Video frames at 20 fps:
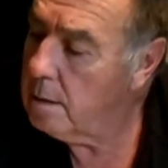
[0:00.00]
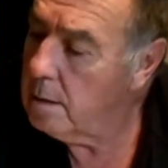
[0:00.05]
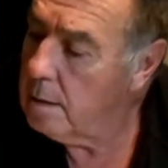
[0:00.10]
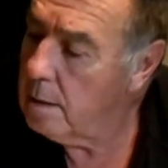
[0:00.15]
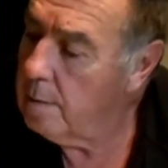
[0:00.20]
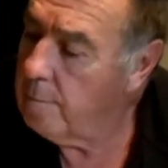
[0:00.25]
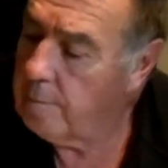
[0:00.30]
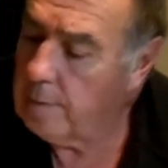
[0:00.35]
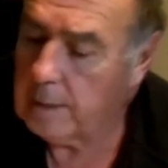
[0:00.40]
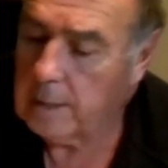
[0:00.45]

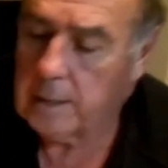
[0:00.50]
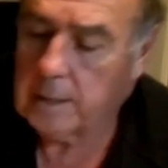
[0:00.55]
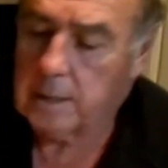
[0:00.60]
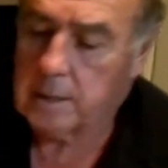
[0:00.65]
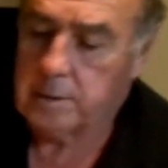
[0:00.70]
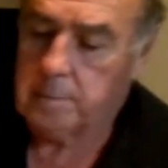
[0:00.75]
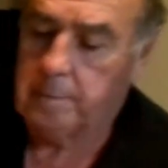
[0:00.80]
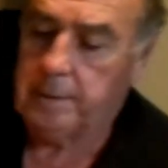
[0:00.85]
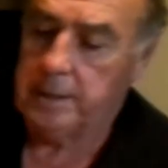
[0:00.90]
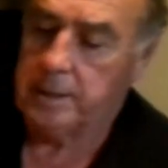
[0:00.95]
I figured
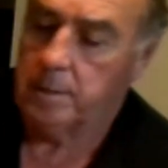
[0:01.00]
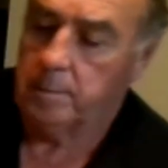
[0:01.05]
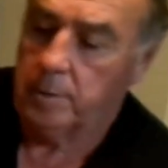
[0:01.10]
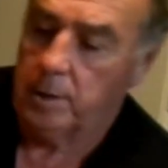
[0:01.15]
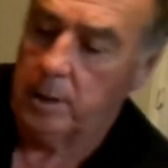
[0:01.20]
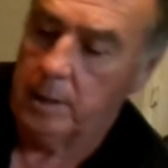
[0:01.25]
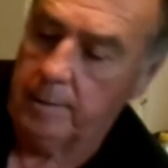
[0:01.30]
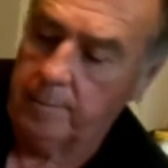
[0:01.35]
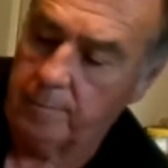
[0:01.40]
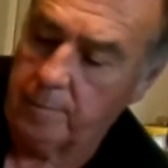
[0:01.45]
this would be some
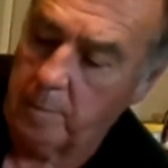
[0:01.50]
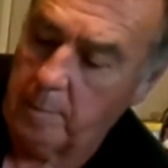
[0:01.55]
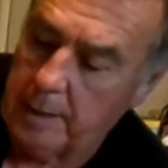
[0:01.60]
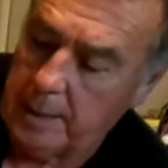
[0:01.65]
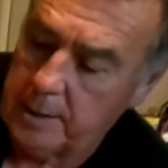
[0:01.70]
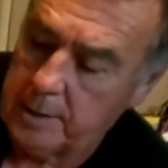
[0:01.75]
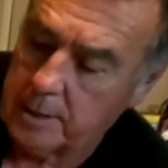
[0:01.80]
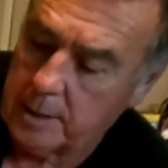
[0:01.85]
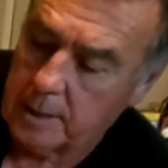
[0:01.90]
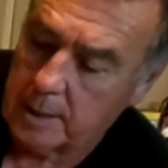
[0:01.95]
good
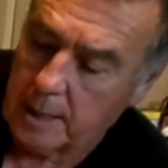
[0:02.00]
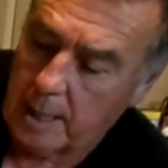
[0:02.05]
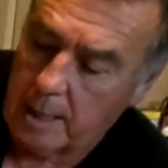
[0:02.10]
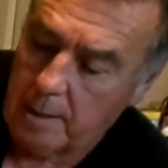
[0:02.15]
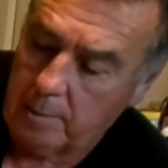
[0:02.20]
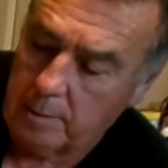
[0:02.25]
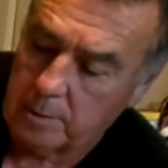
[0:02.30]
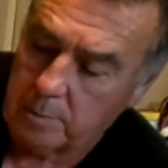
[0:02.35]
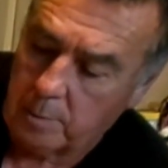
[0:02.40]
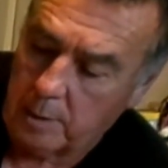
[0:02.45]
information because I
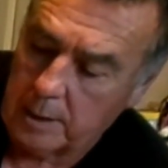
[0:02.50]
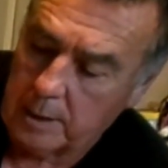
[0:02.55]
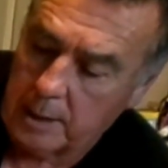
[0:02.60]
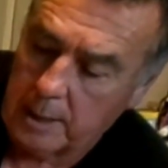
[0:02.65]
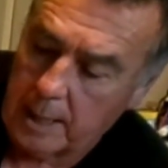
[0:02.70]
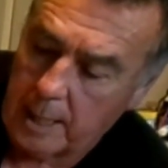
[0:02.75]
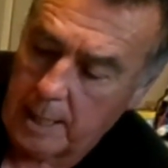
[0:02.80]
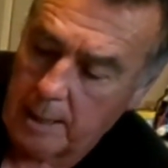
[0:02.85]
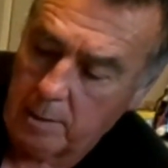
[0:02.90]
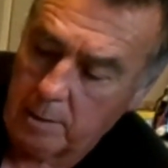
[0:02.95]
always
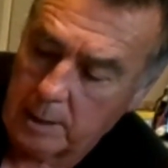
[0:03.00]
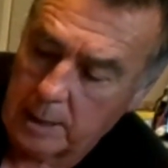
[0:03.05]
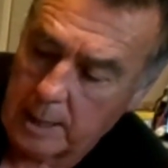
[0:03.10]
wondered, I only